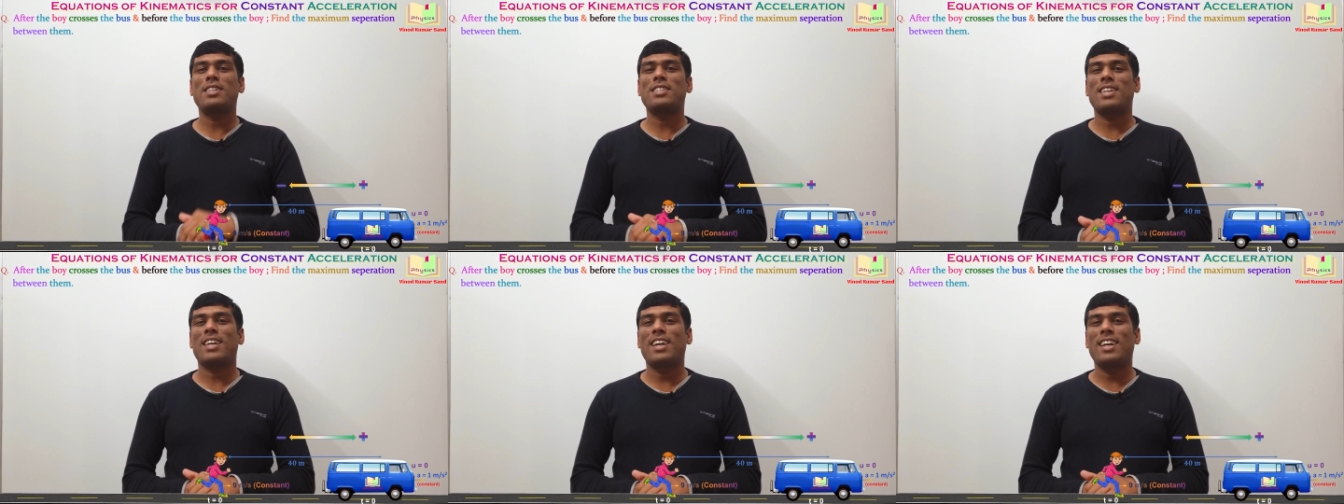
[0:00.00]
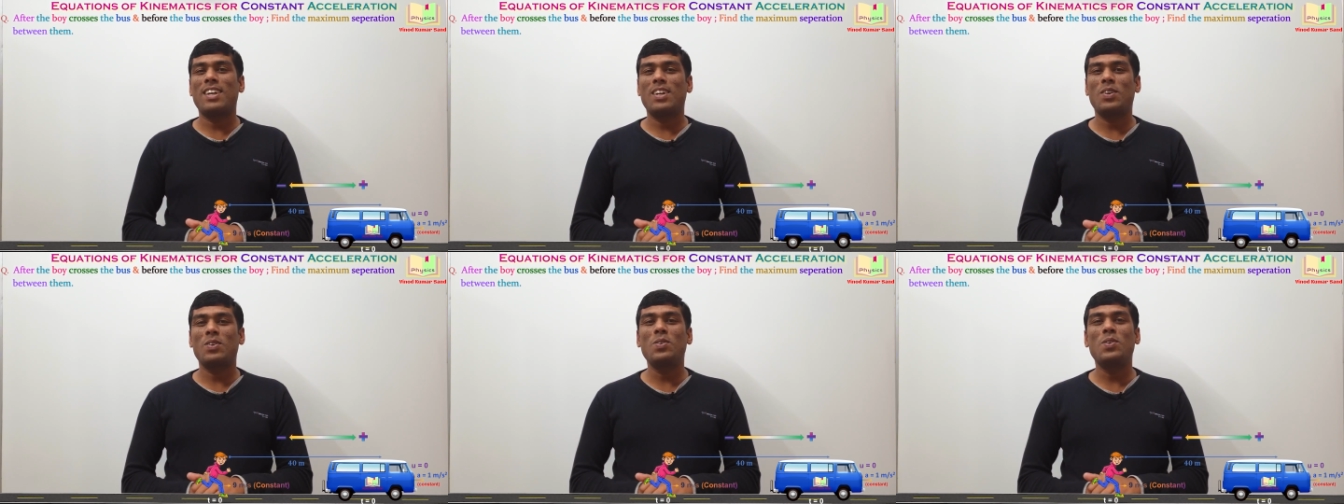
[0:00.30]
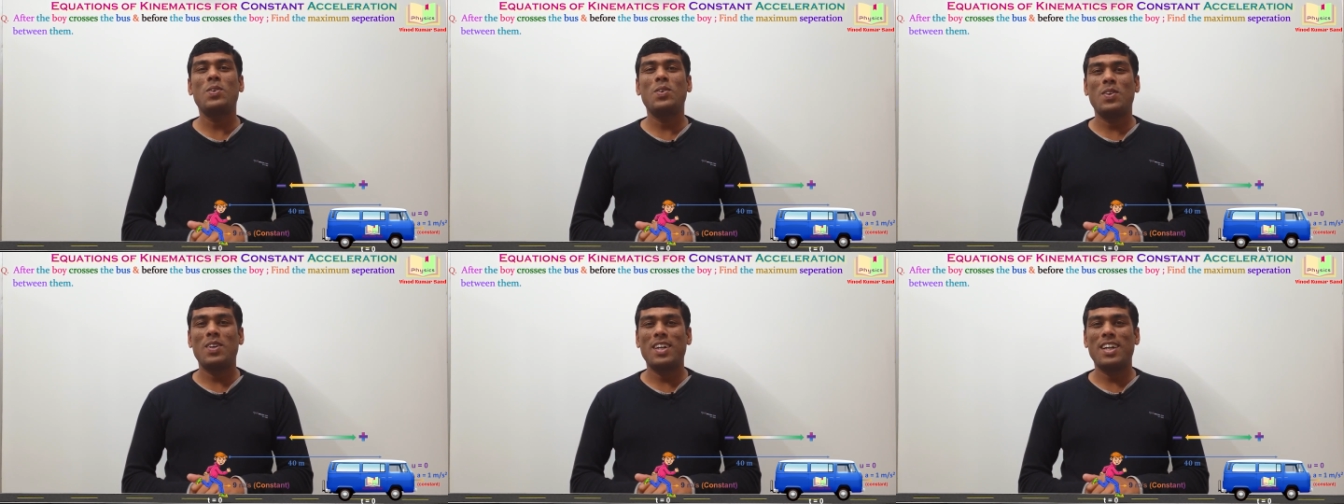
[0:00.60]
seconds
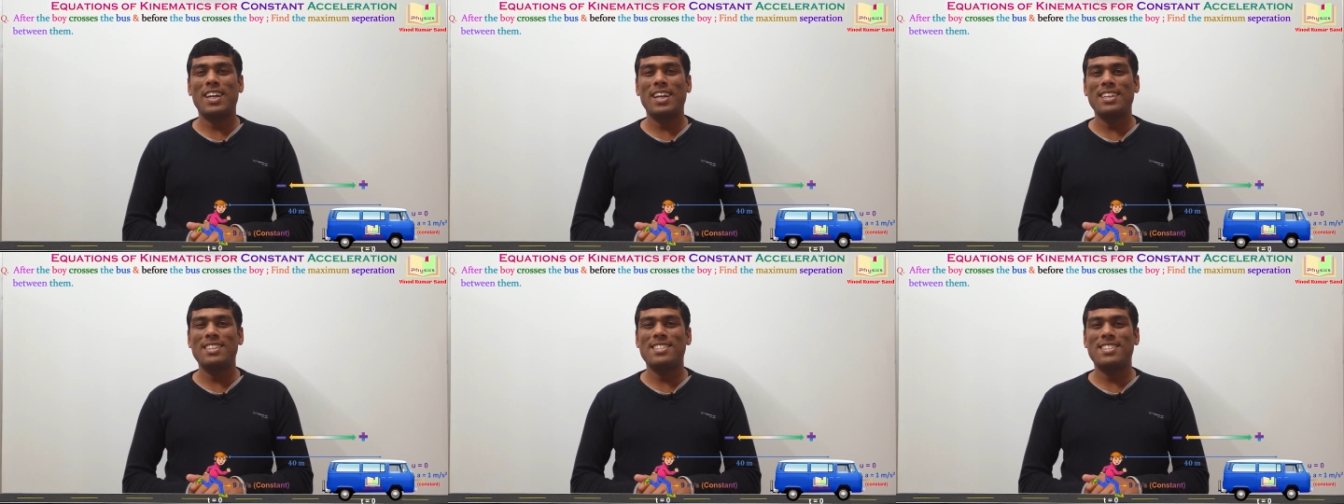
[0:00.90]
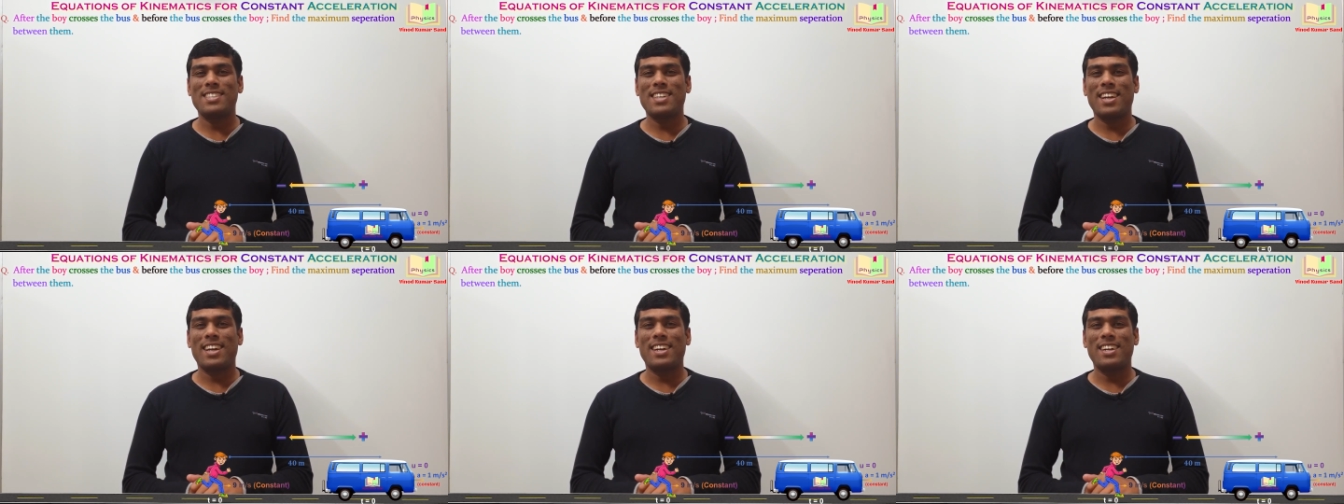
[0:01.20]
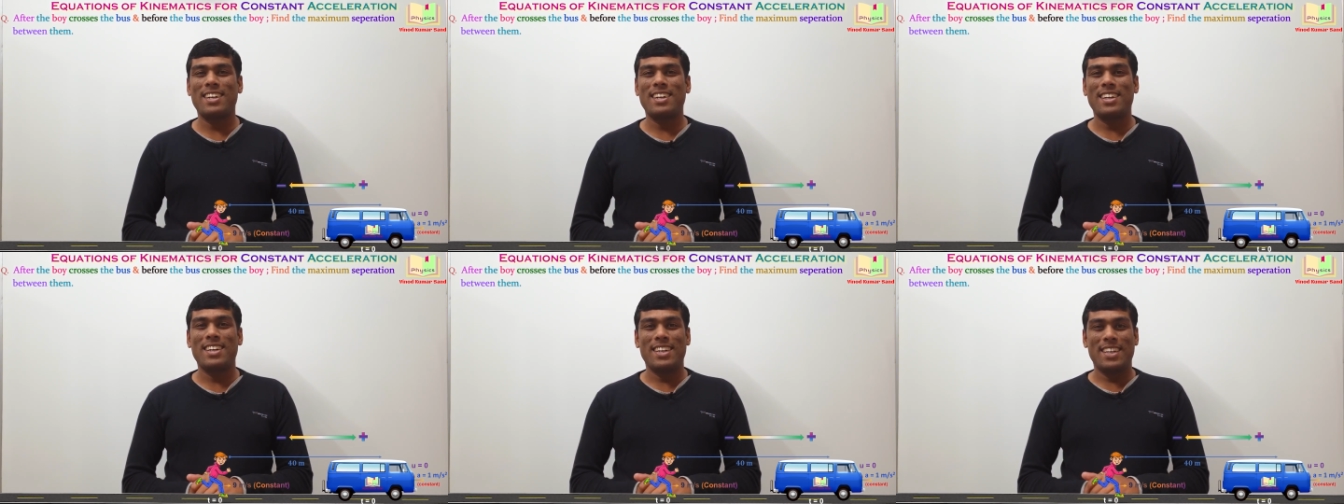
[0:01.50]
to 10
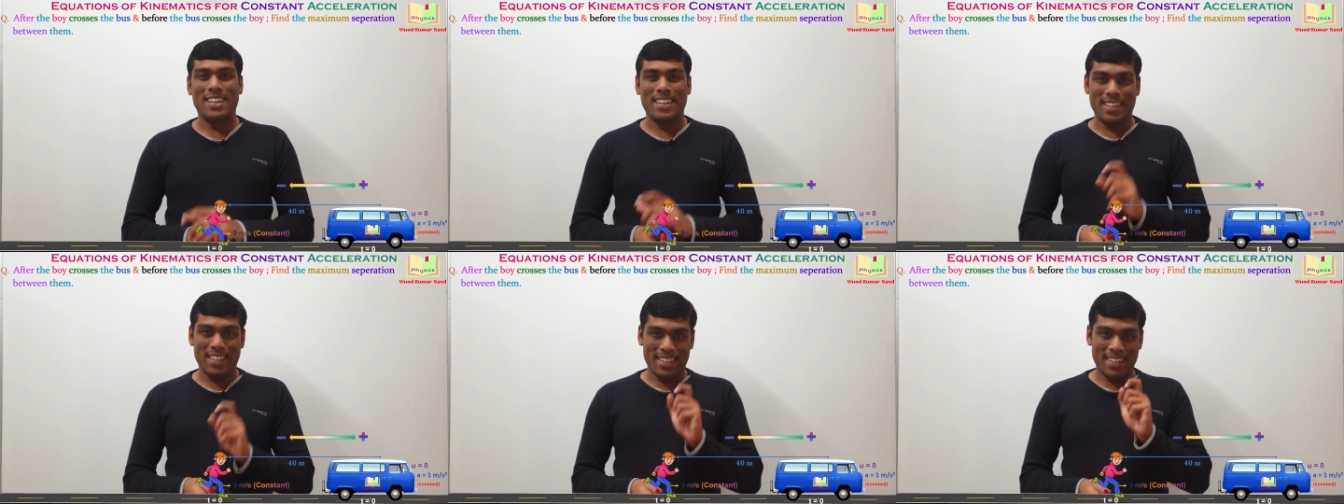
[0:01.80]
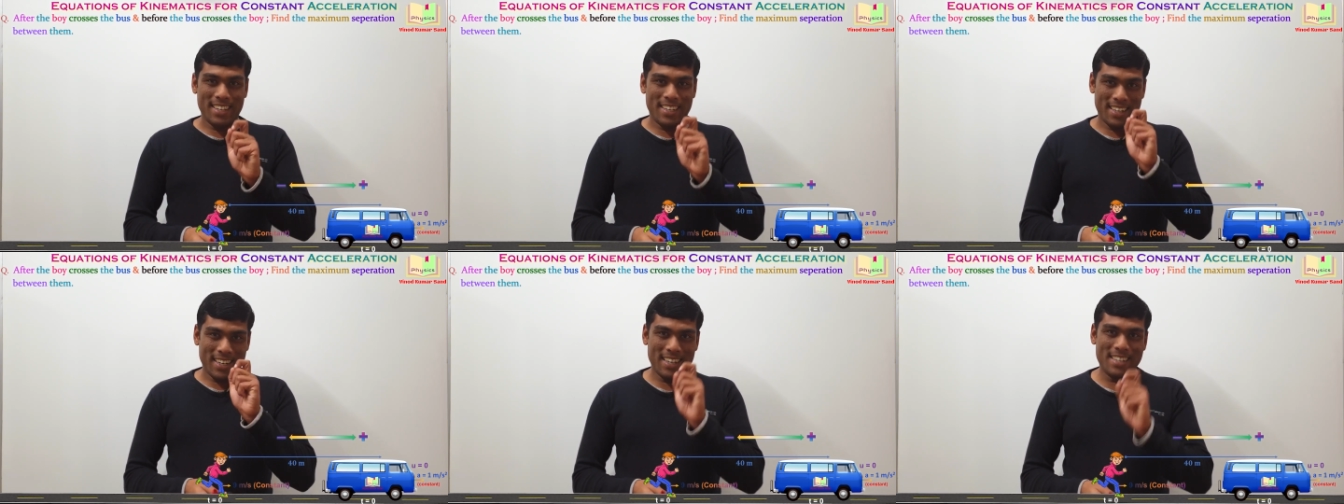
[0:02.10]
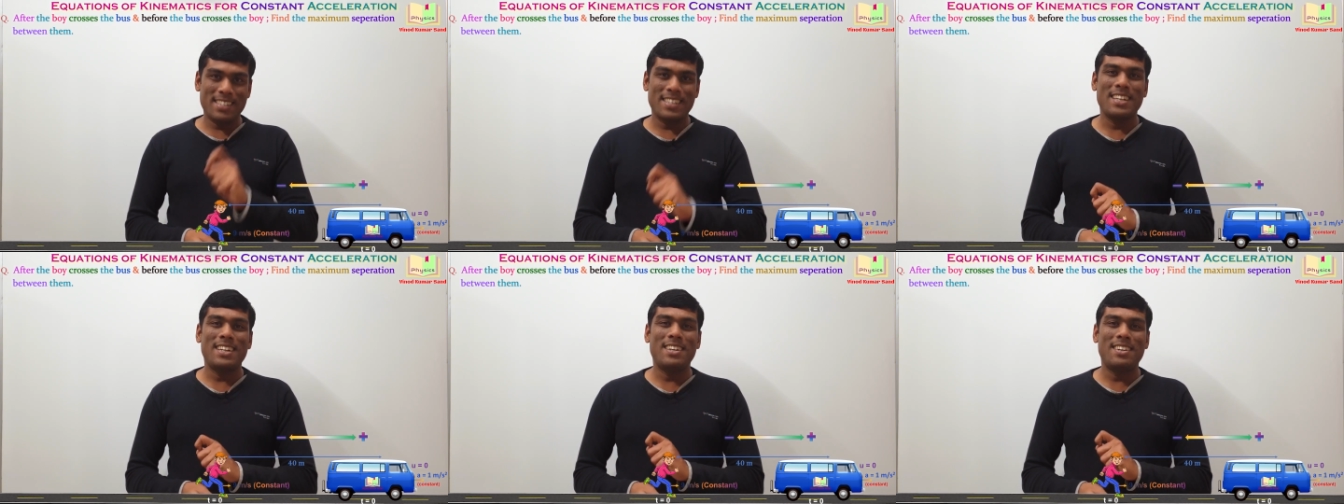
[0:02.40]
seconds.
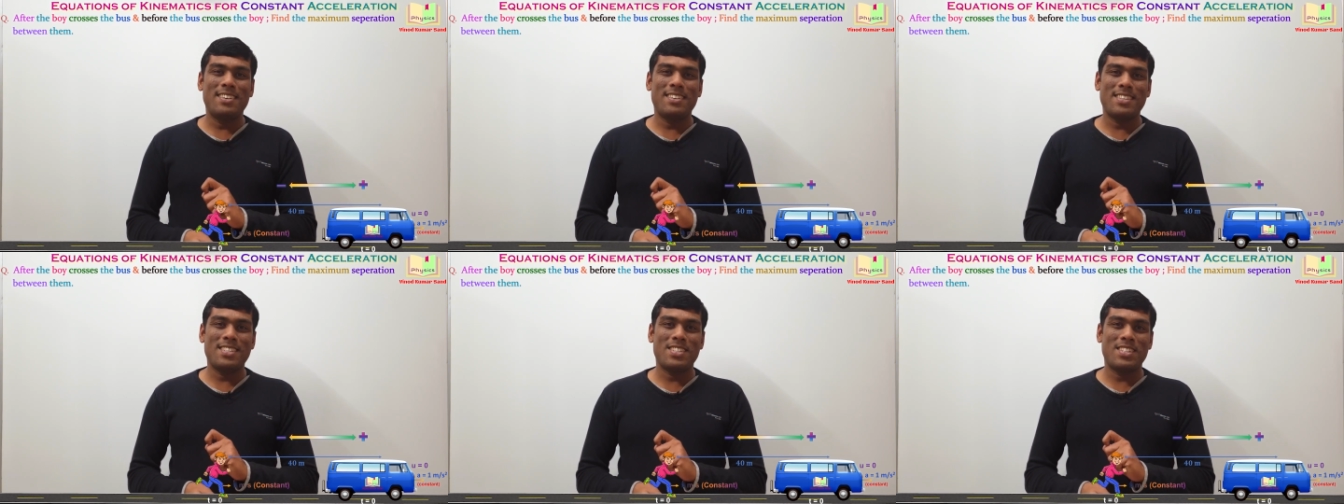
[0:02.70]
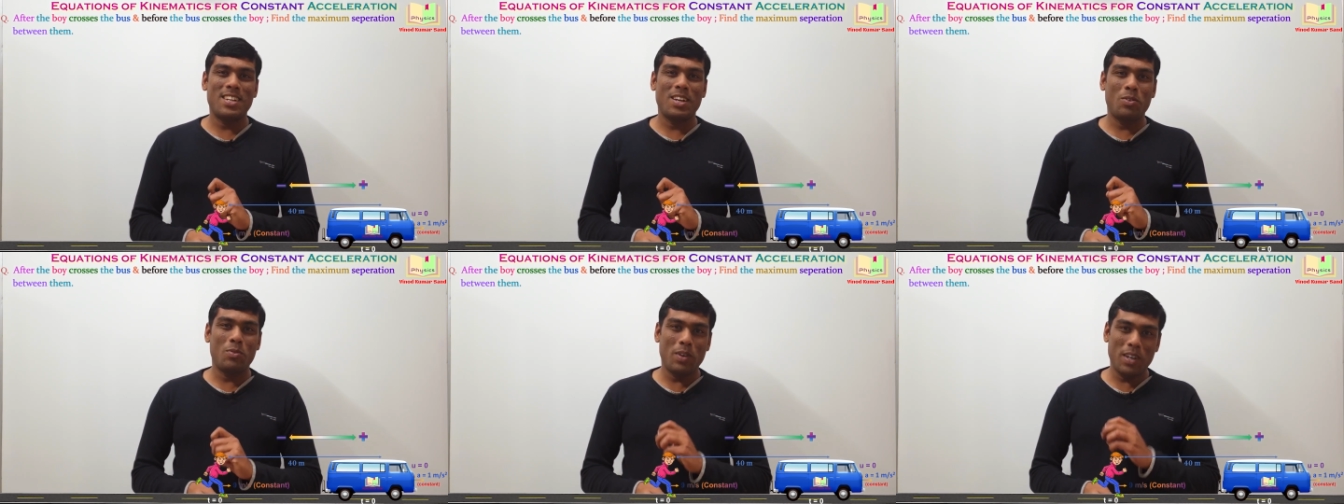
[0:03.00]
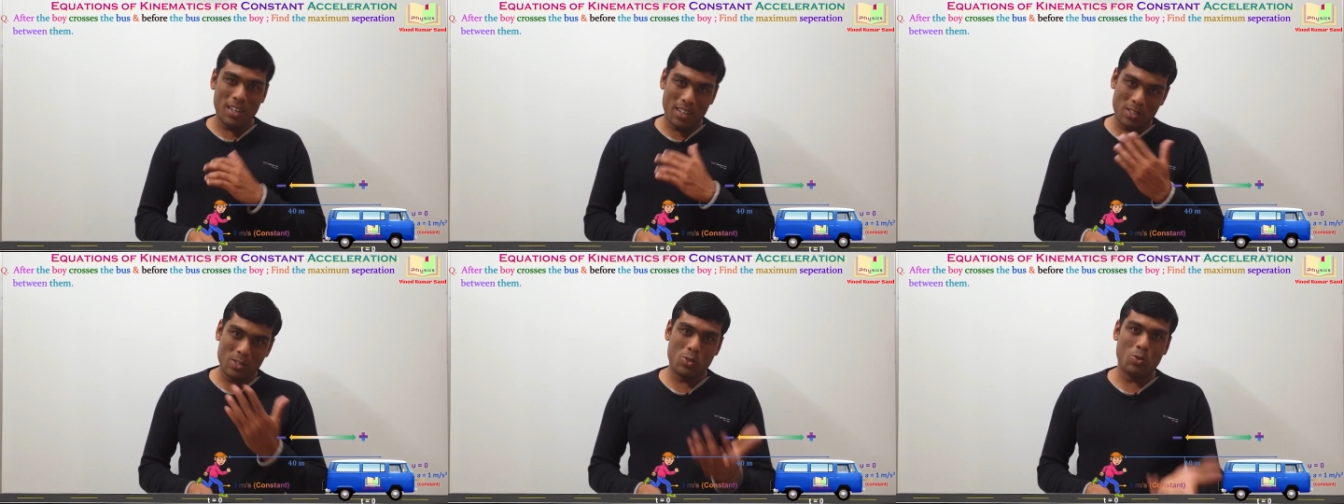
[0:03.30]
It's an interesting one,